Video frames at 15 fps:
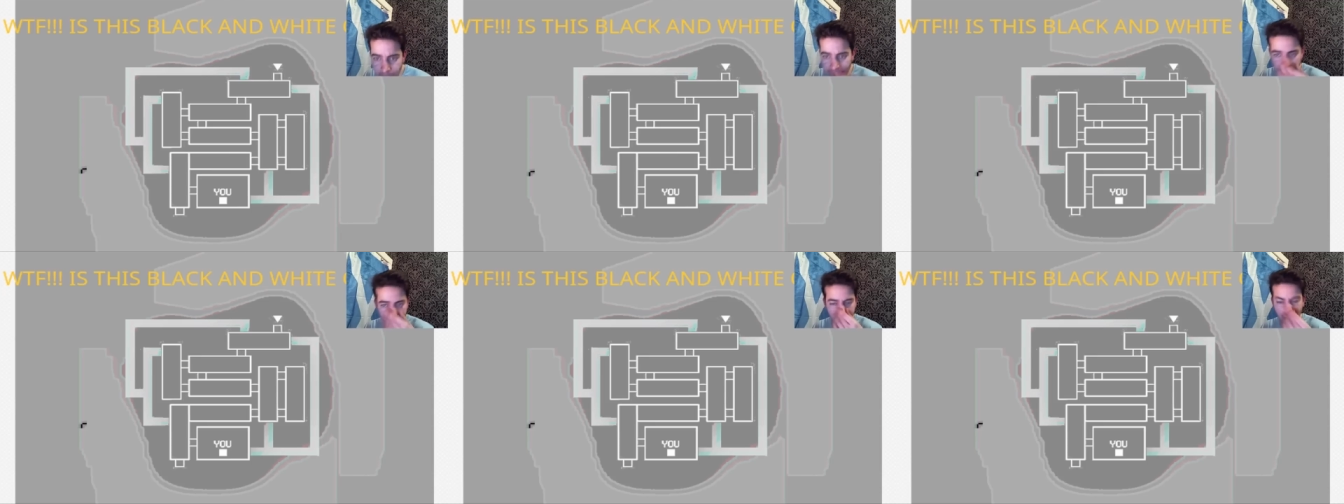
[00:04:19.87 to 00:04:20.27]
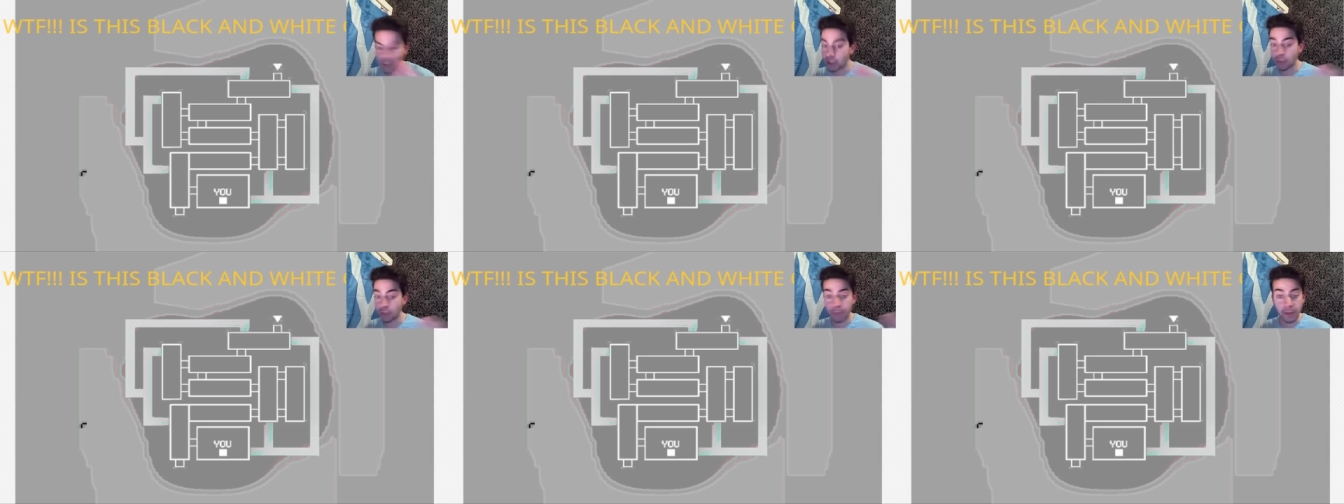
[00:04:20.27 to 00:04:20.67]
but it might
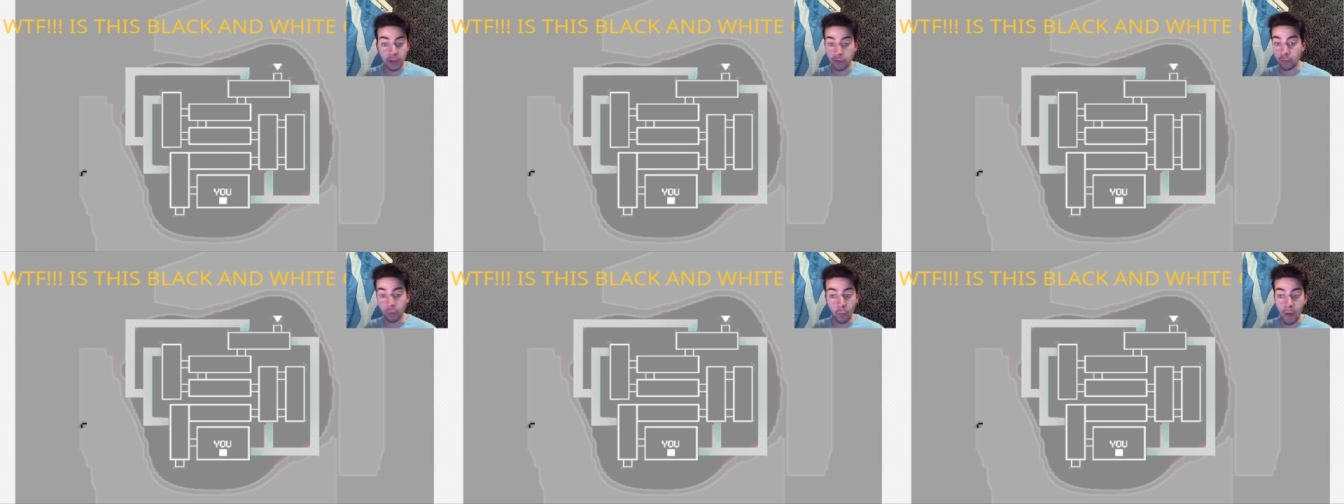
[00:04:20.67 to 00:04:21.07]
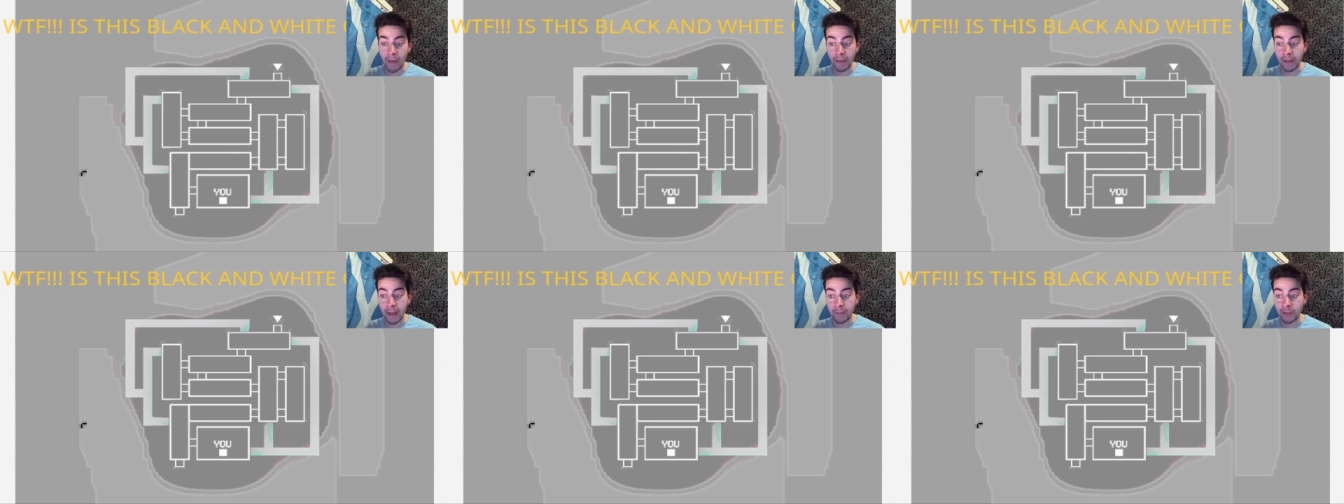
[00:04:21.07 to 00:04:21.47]
just because
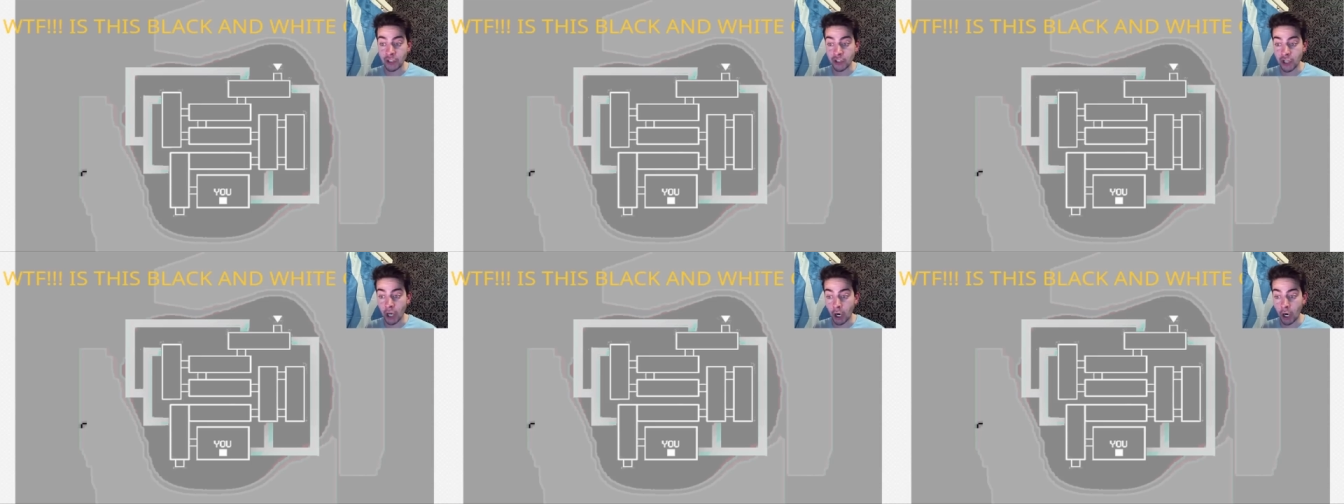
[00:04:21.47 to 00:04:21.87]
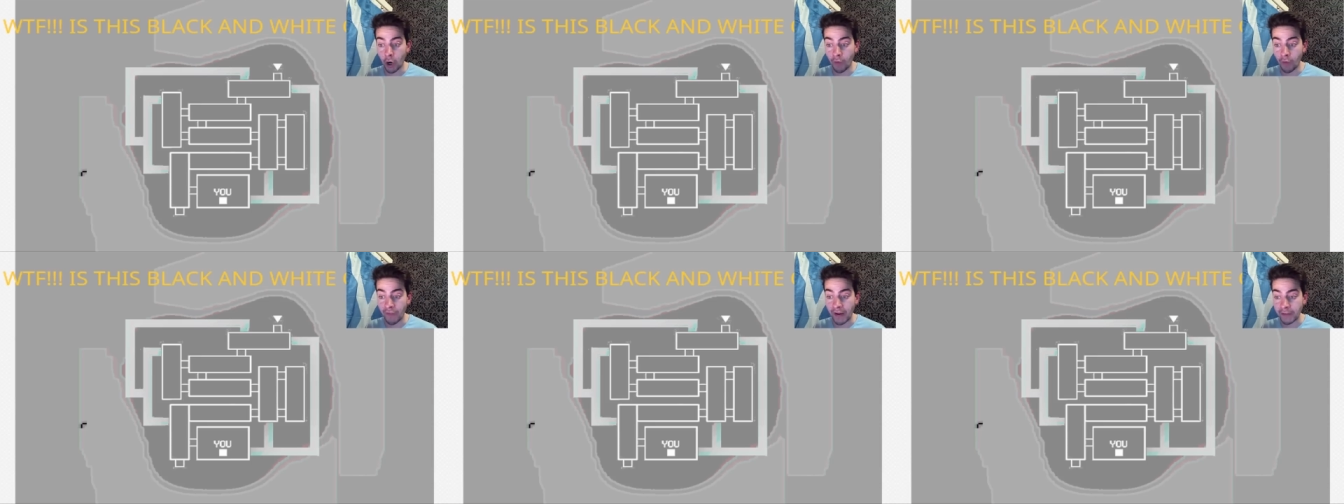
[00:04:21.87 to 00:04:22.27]
whether the image is cut
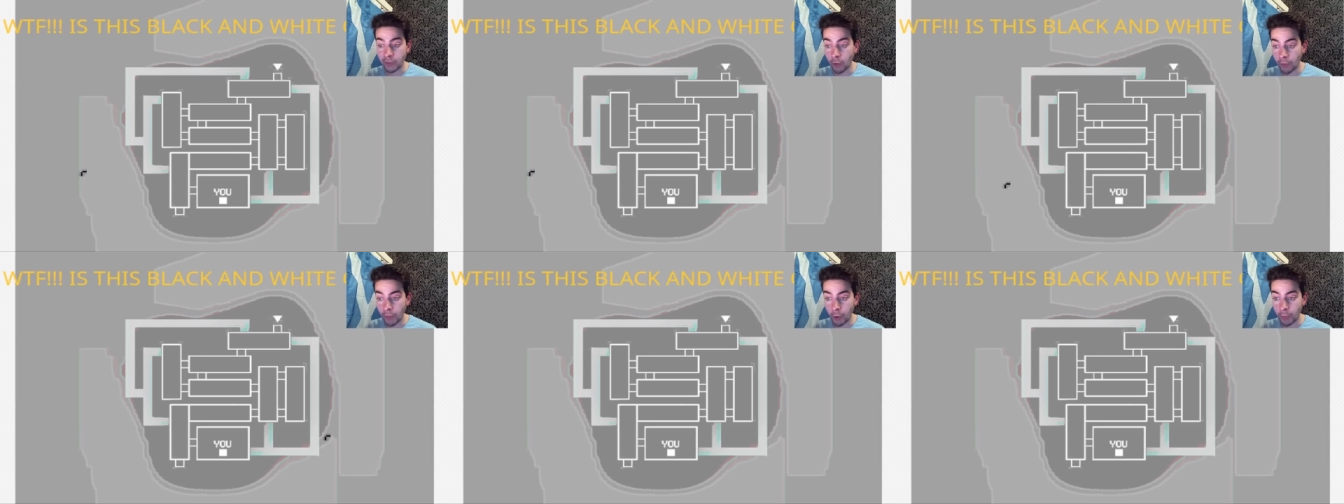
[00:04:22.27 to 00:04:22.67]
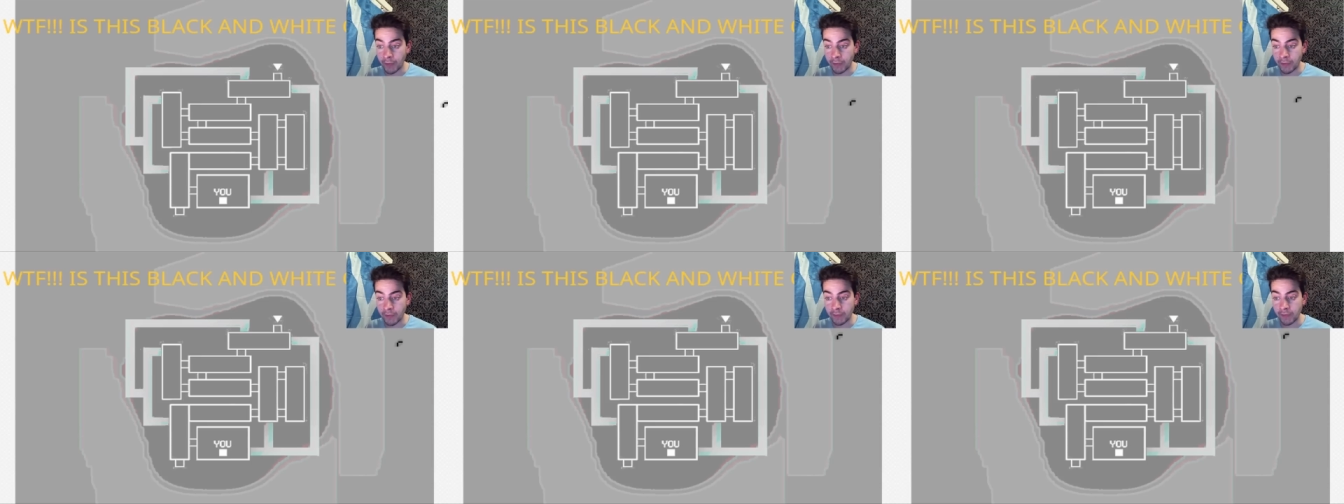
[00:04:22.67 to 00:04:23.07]
off I don't know
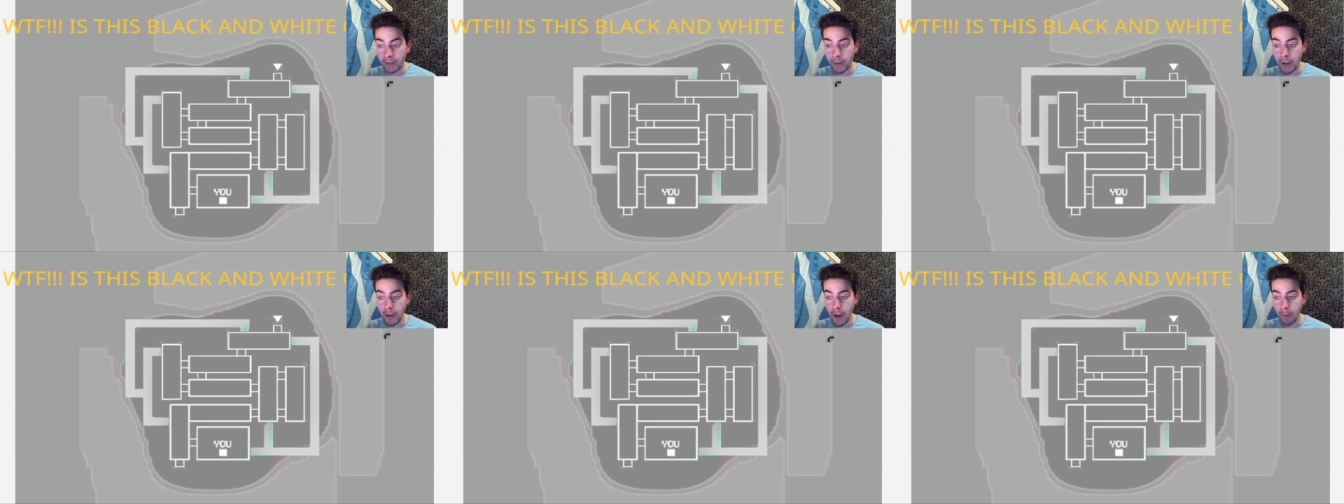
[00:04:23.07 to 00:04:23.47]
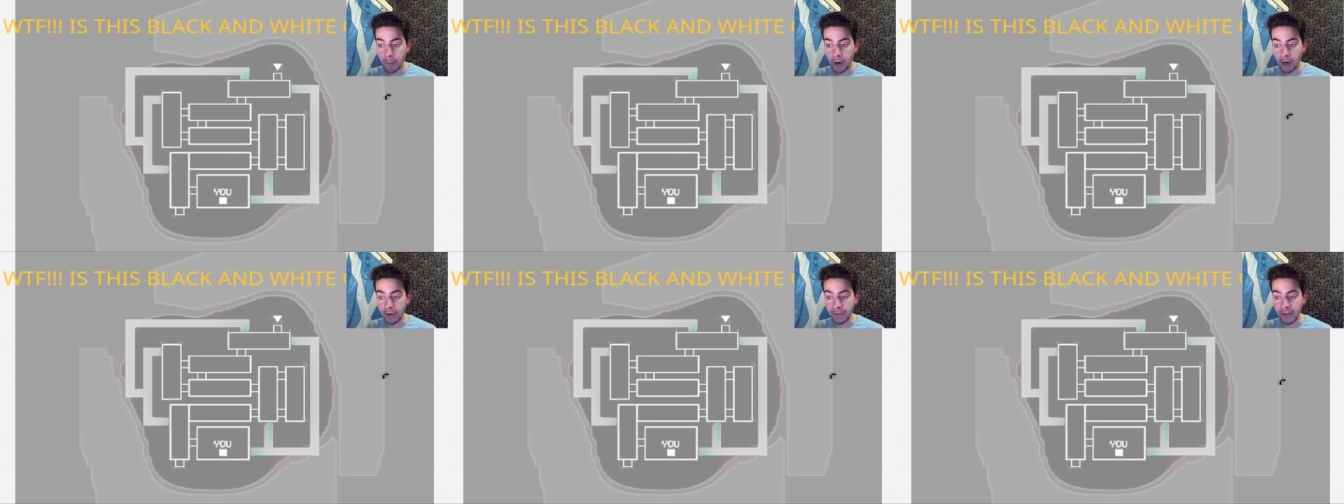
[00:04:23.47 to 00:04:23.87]
because this
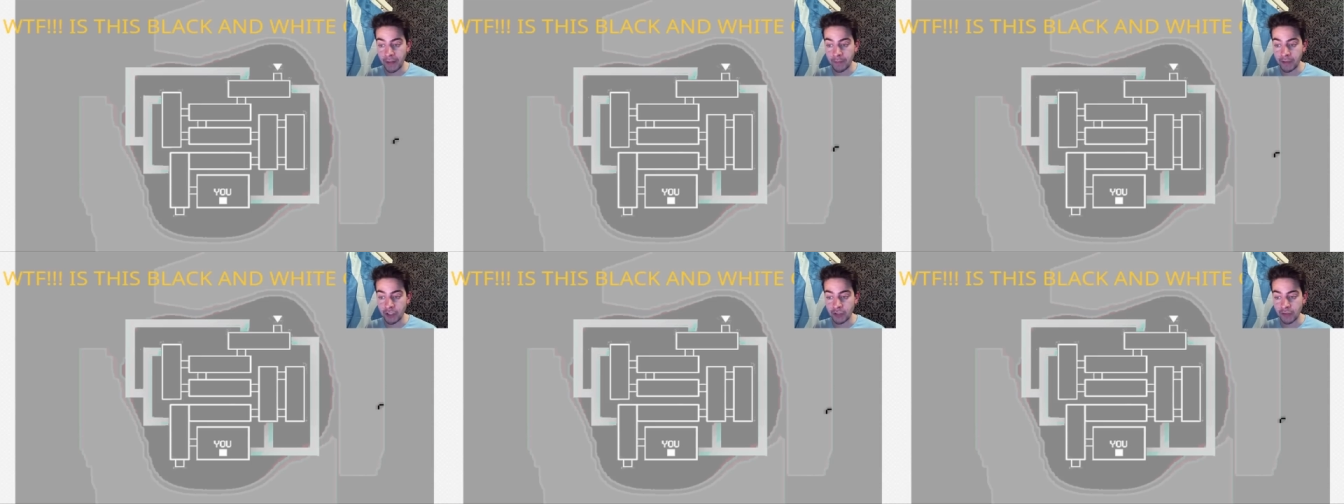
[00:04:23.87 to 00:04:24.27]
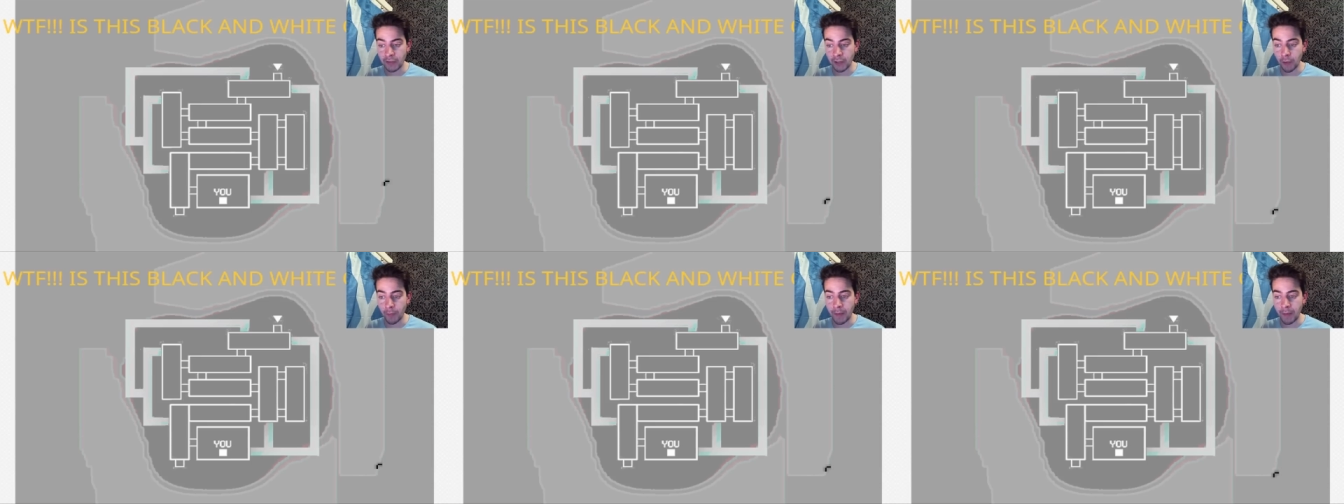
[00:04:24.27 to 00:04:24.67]
part of the image is a
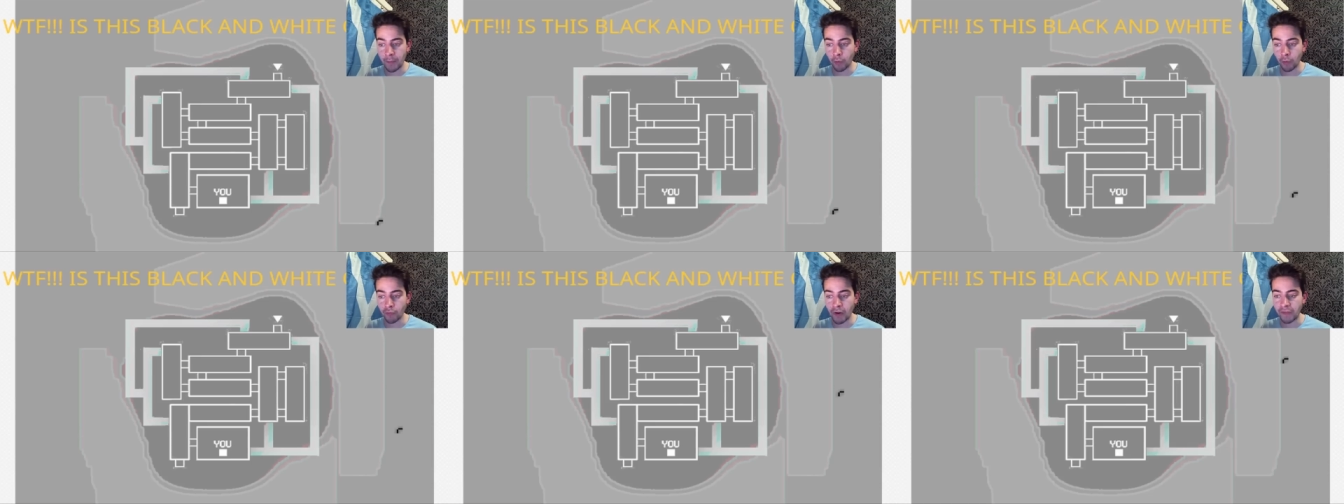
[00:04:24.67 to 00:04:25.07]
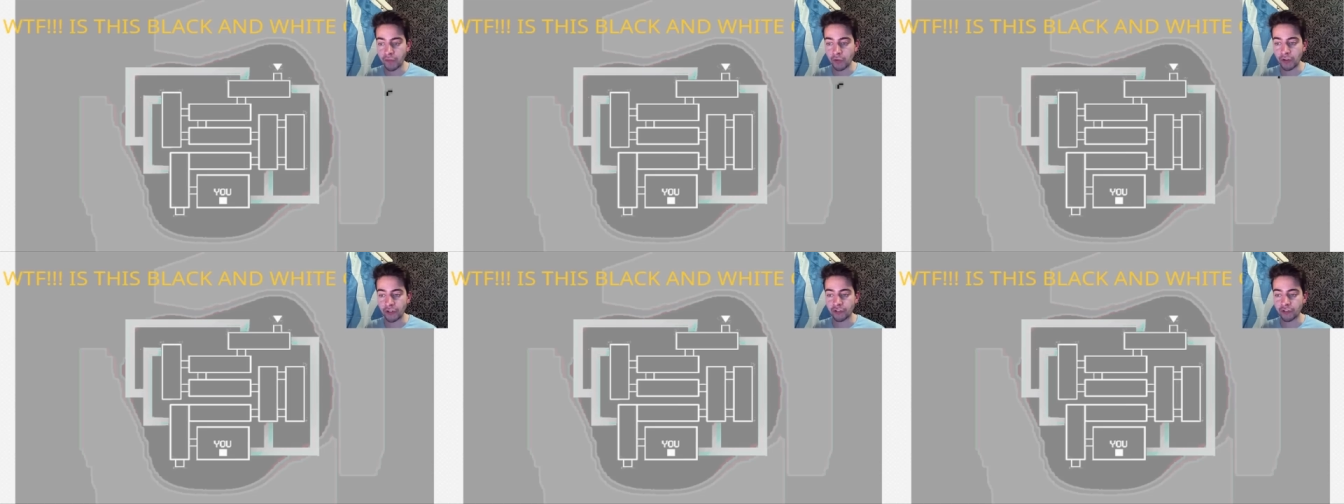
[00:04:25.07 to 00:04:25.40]
little bit more ruffled.